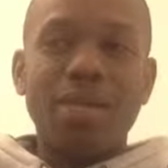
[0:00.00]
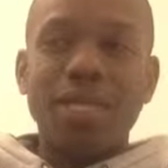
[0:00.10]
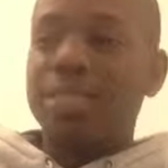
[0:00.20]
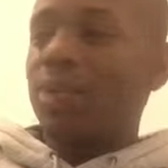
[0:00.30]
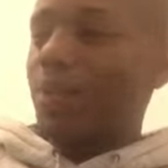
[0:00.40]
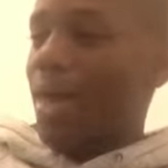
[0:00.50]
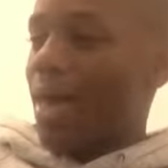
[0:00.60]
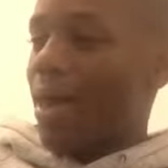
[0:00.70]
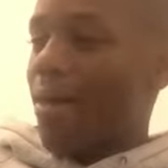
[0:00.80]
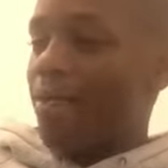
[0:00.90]
Let's say we
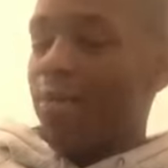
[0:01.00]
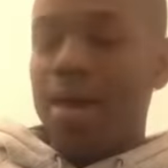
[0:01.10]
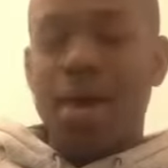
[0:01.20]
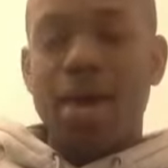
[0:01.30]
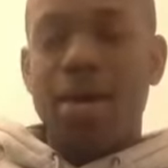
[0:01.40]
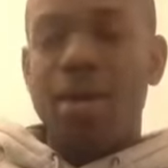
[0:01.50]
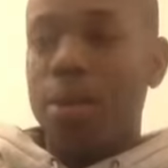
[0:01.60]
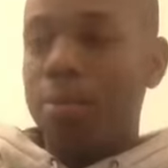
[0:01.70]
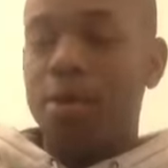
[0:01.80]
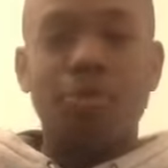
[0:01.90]
have a
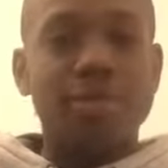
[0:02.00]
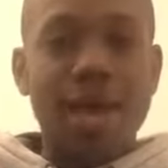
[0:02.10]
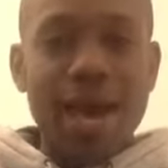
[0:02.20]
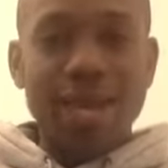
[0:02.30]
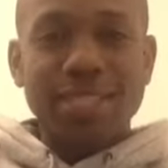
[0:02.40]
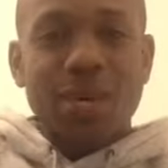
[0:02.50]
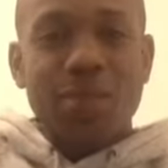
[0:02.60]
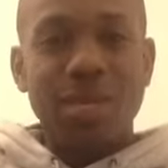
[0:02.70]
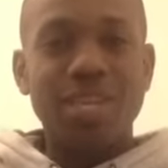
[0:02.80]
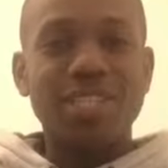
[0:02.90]
number of tasks that
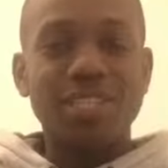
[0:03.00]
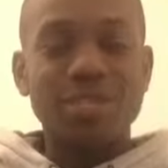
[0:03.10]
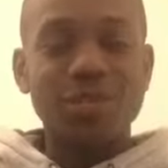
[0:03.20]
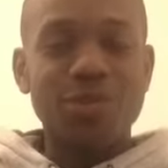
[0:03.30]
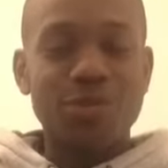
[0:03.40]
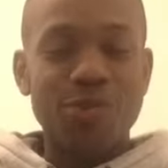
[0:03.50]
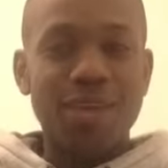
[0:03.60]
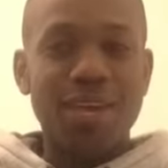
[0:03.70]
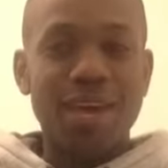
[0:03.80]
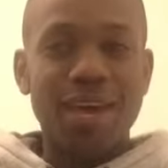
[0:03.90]
we need to do for the
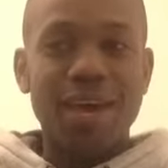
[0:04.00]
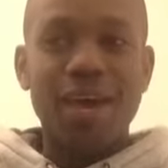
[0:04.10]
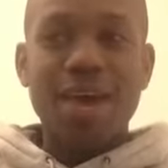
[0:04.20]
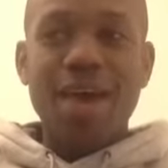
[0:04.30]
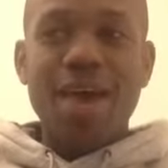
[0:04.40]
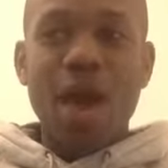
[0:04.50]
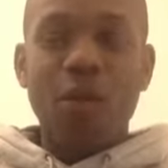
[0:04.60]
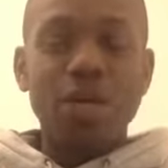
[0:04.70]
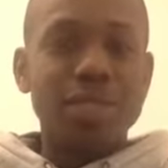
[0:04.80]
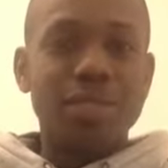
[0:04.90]
day,
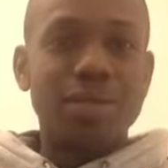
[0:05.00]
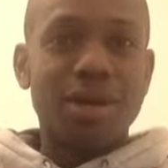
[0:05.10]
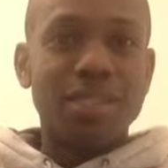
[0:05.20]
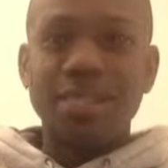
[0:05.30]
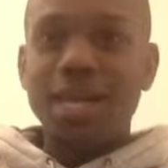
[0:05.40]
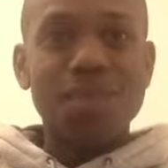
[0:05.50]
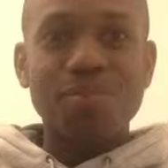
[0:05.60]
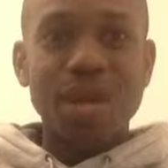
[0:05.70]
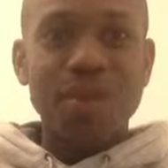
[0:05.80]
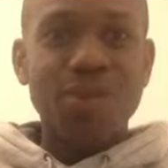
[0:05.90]
and we start
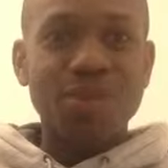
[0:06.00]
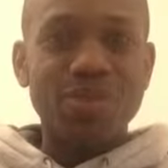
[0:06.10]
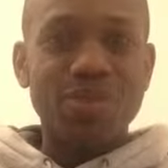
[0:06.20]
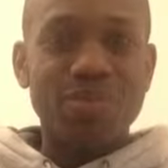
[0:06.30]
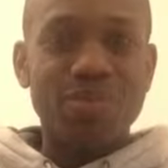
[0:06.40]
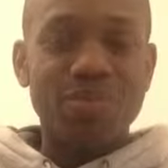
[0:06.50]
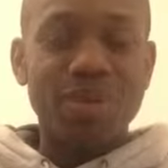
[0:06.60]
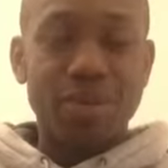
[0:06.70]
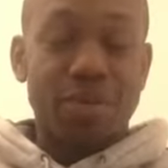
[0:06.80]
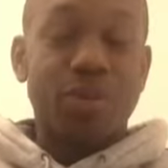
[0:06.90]
celebrating once we
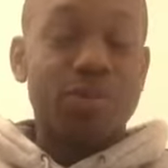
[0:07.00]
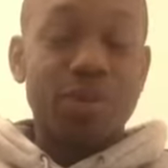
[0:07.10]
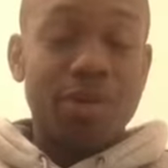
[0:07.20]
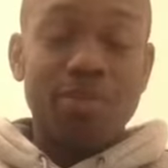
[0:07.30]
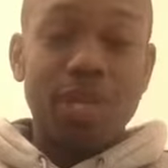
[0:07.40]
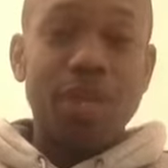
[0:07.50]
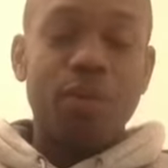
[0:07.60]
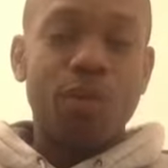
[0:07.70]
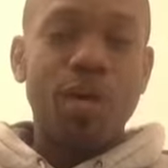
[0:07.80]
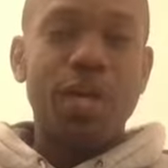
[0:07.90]

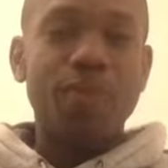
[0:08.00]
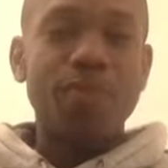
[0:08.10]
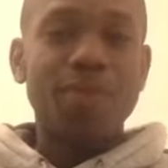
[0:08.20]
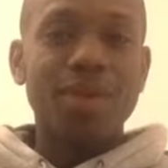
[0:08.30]
completed one.